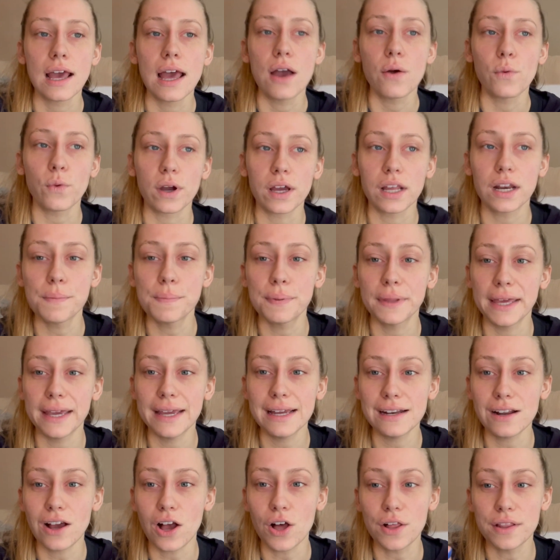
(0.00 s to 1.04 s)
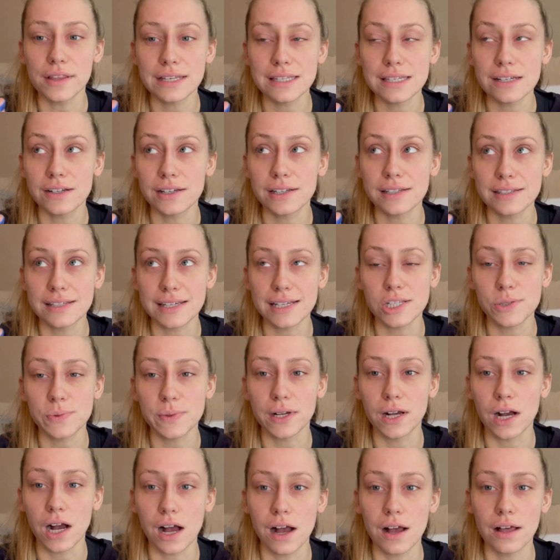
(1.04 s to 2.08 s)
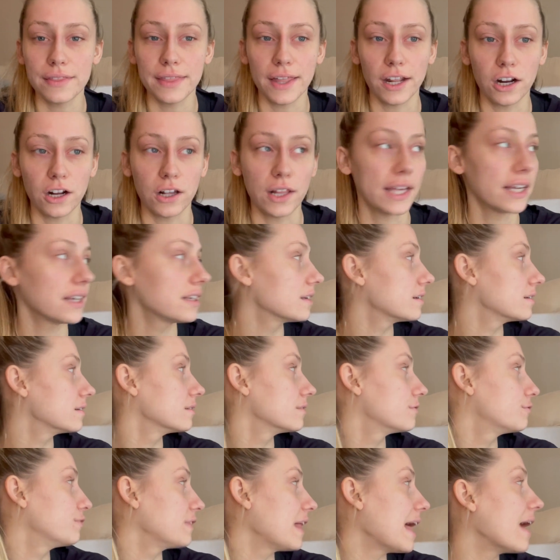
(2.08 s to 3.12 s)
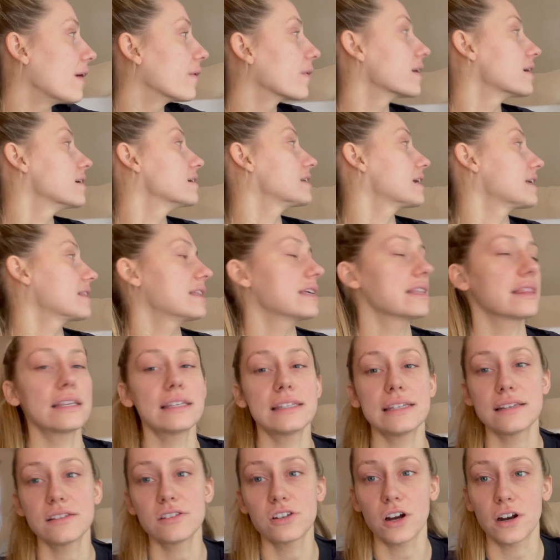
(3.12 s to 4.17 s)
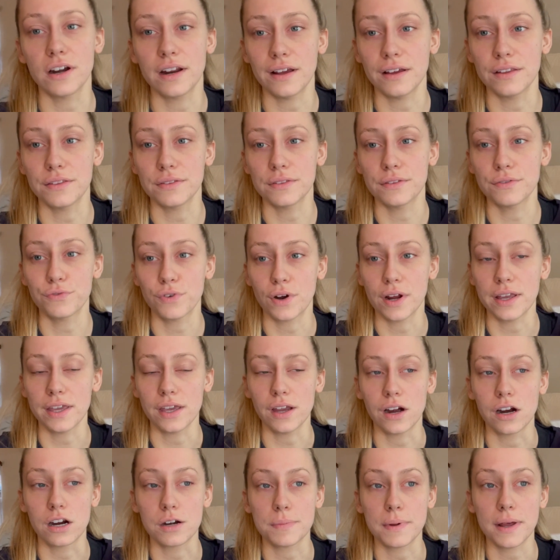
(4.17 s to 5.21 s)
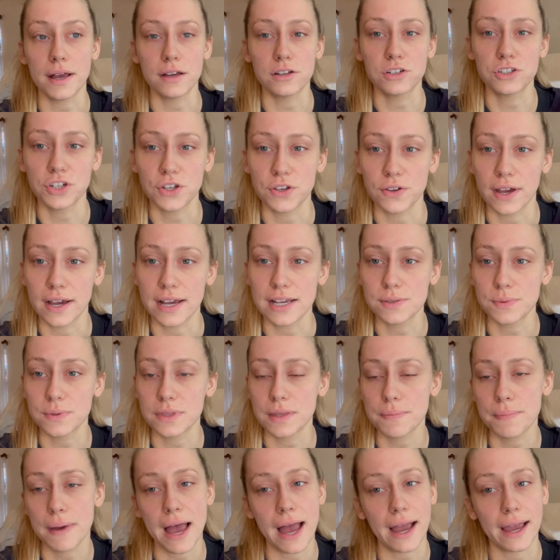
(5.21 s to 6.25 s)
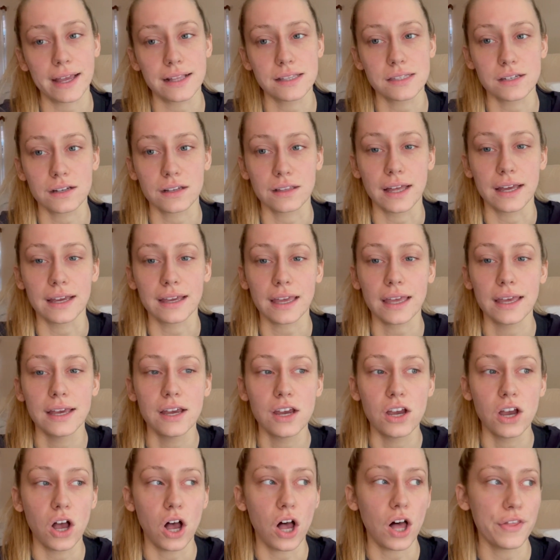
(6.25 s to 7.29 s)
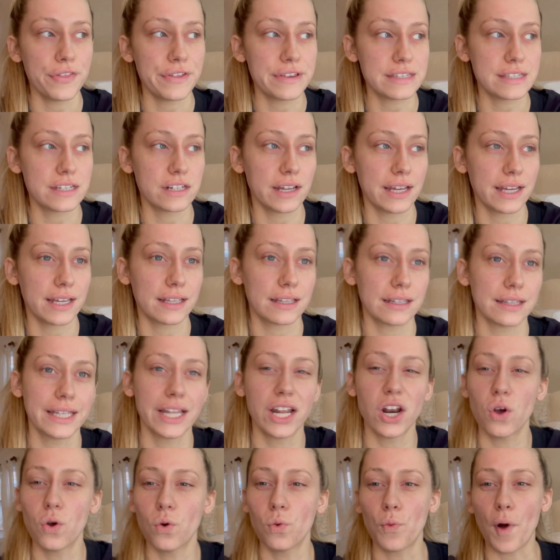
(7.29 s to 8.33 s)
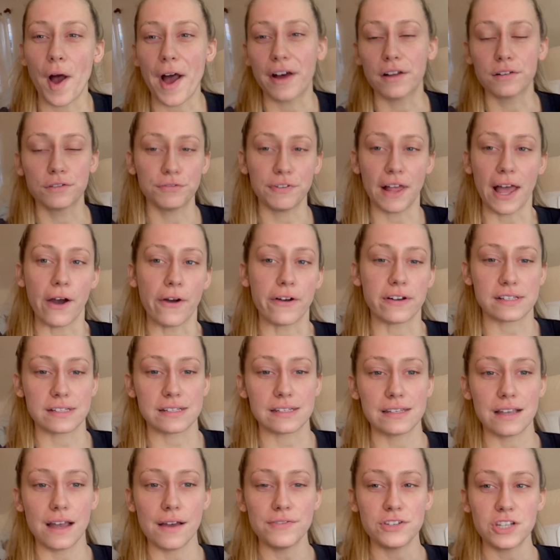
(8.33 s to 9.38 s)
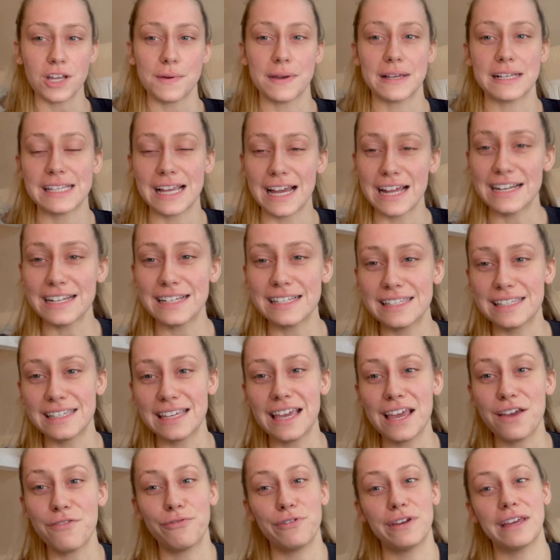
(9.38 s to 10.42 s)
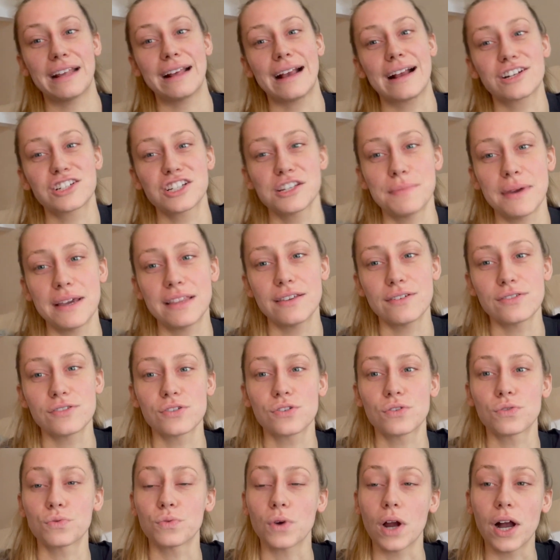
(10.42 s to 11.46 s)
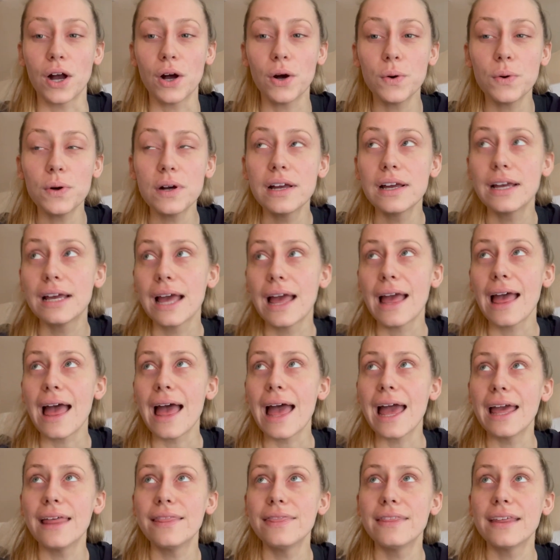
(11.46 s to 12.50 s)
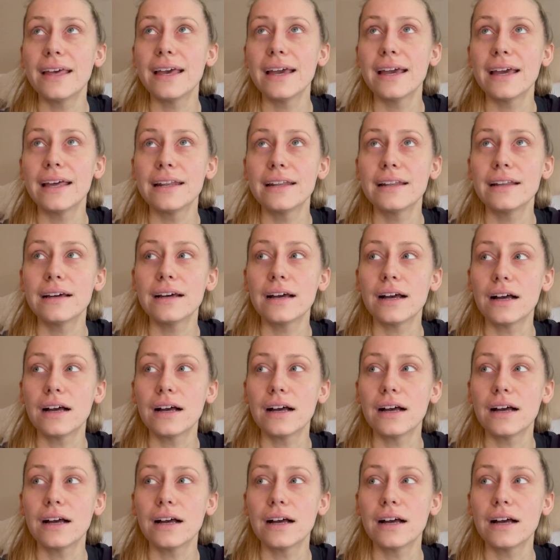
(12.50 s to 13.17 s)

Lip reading: We're going to plant all these little seeds we got that are like flowers. I think the seeds are already out in the front yard, but I'll show you guys what the packets look like. All these are like little wildflowers and stuff, so I'm excited to see if we can actually make those grow. And then